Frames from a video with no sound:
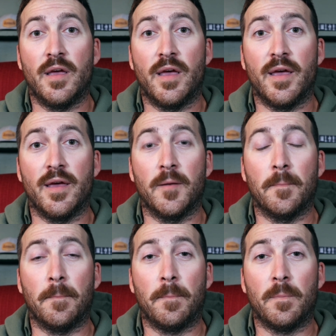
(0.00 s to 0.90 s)

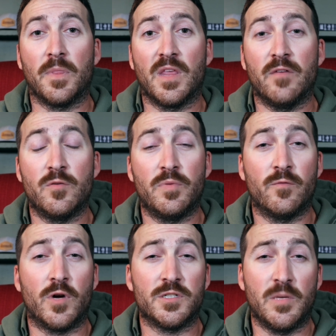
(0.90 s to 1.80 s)
And if you've been
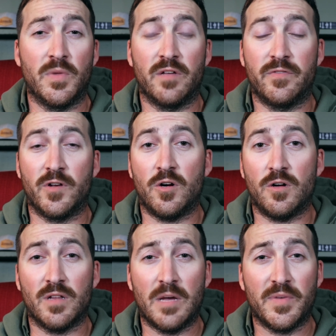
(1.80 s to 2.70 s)
watching MLF at
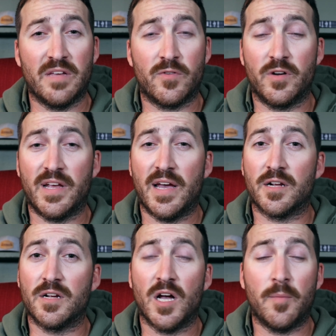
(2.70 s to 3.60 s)
all, I mean, they've already had
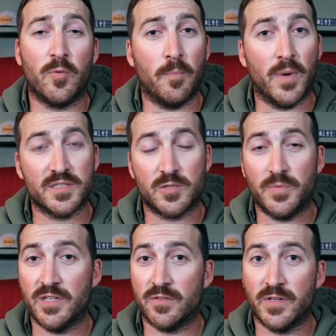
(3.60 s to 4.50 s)
a couple buzzer
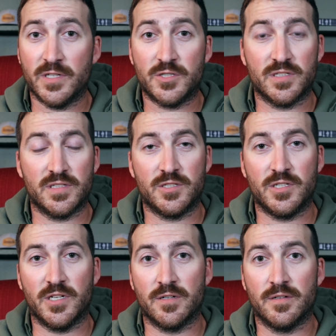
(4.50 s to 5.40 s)
beater finishes this
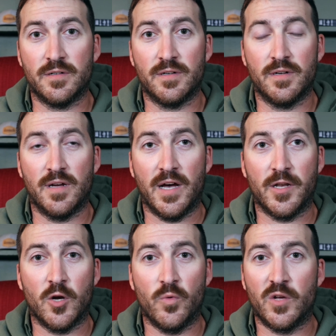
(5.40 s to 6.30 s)
year. I
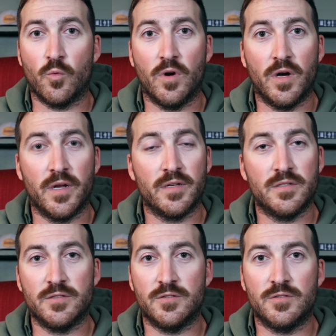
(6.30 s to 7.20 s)
know week 1,
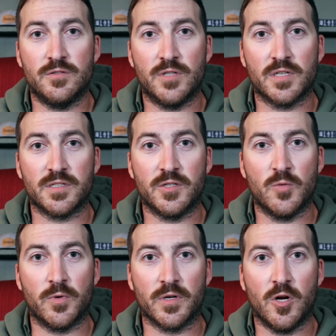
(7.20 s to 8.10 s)
Justin
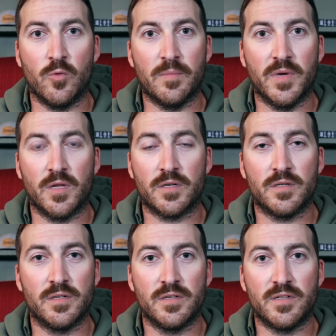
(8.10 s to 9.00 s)
Cooper and Colby Miller
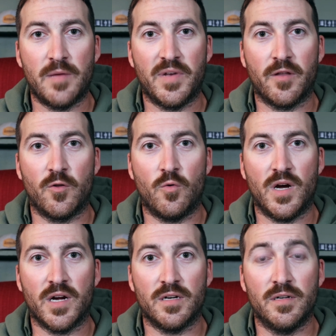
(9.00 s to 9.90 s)
came down the
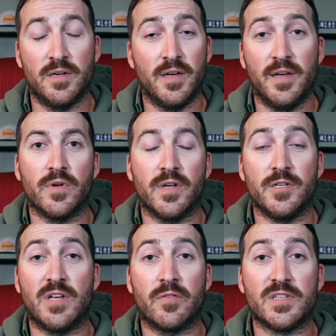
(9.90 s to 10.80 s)
wire. And
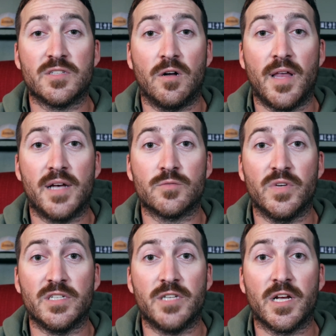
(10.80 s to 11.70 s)
you definitely saw last
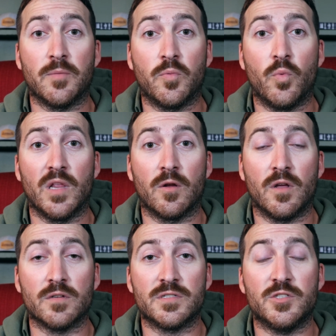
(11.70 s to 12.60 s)
week Jacob Wheeler
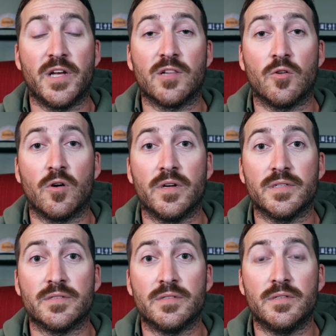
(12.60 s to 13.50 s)
lost to Jake
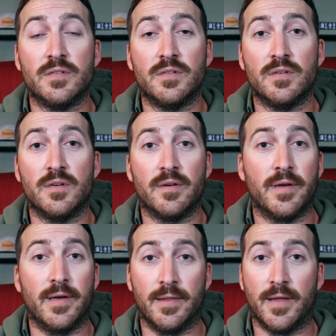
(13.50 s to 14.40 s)
Lawrence
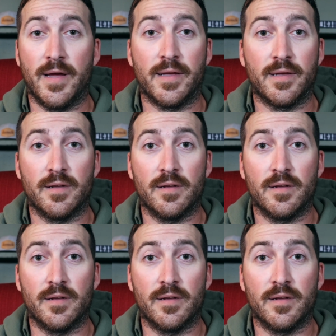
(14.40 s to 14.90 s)
in like